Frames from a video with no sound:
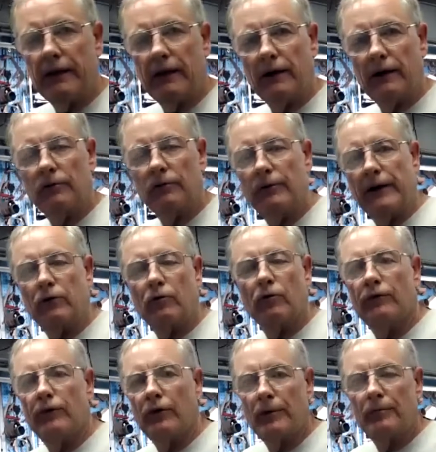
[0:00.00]
uh, ran a
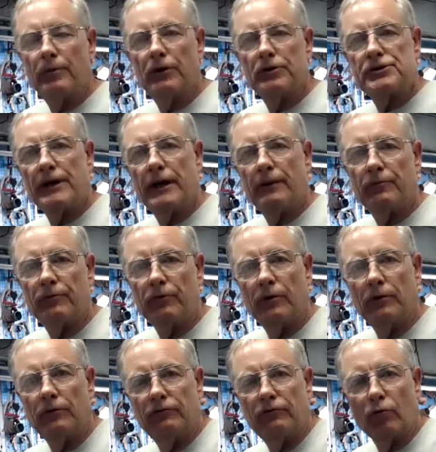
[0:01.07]
Corvair repair shop
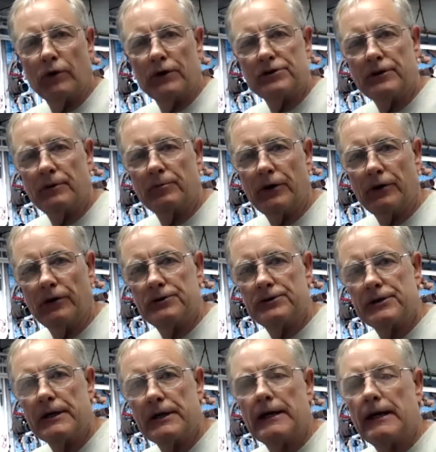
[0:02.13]
for 40 some years
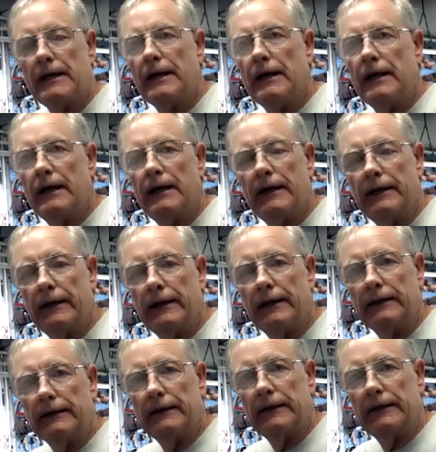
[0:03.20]

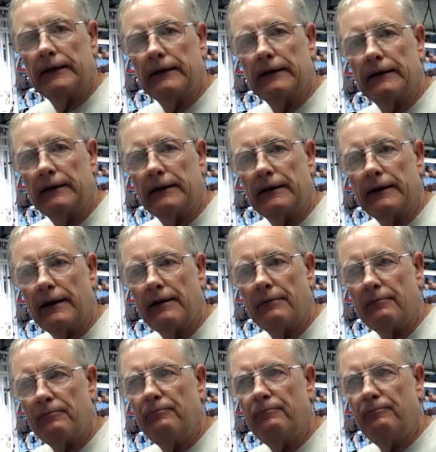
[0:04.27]
and uh,
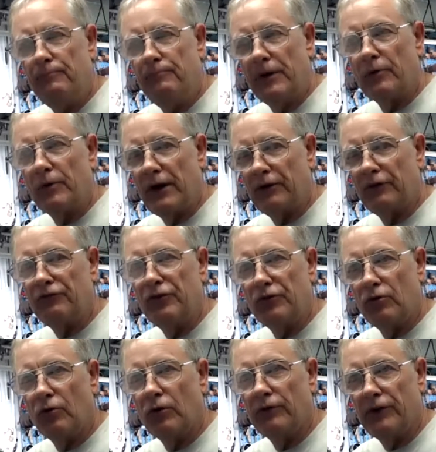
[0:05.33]
been around a few
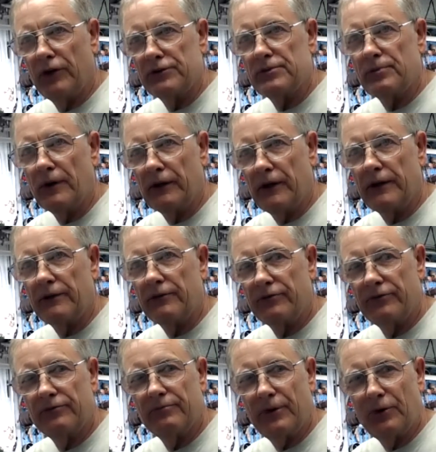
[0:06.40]
Corvairs my life,
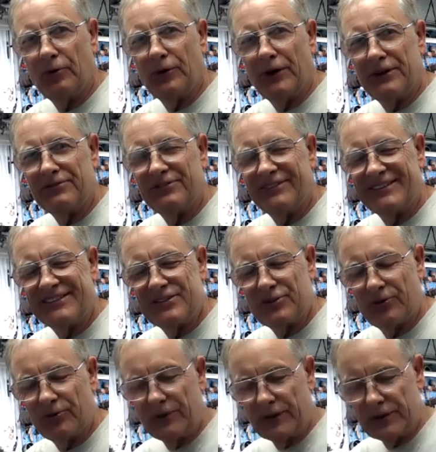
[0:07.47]
my whole life.
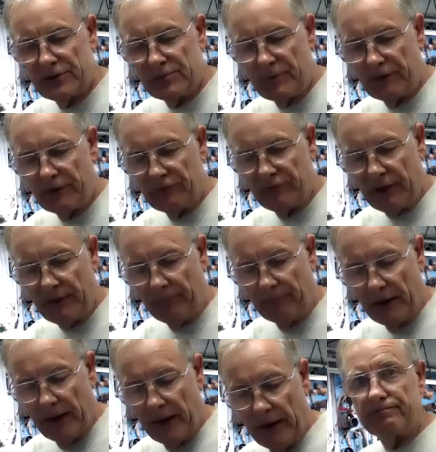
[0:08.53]
So uh, it's been fun.
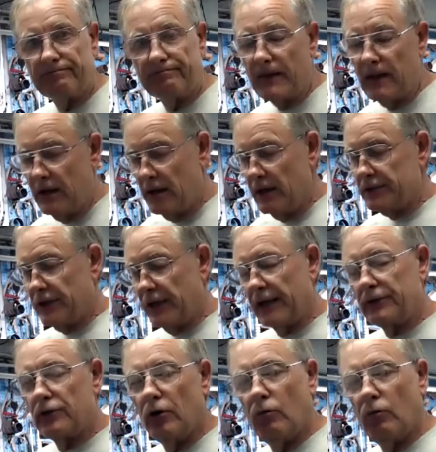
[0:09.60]

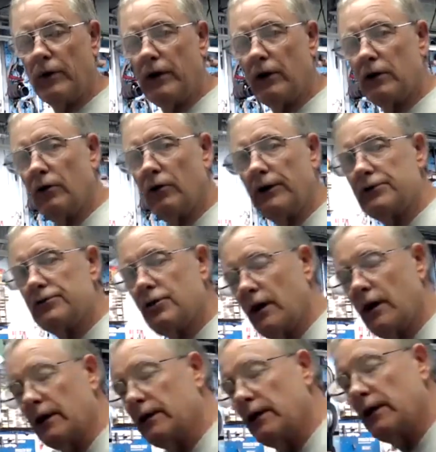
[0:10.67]
Tonight, though, we are going to
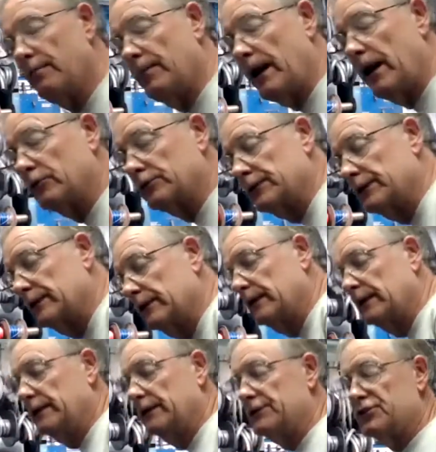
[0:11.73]
talk about
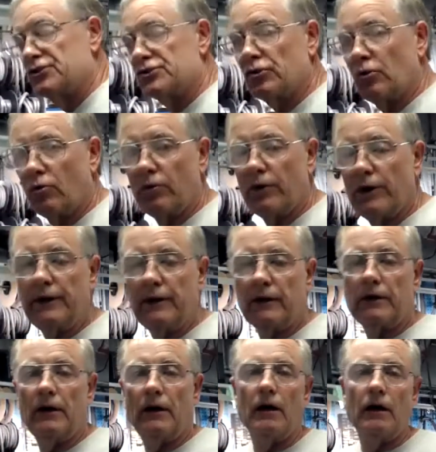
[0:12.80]
storing a
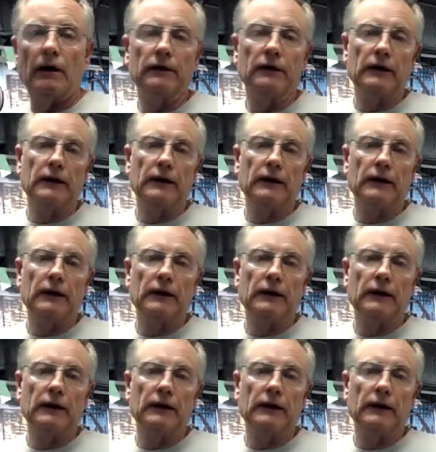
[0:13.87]
car.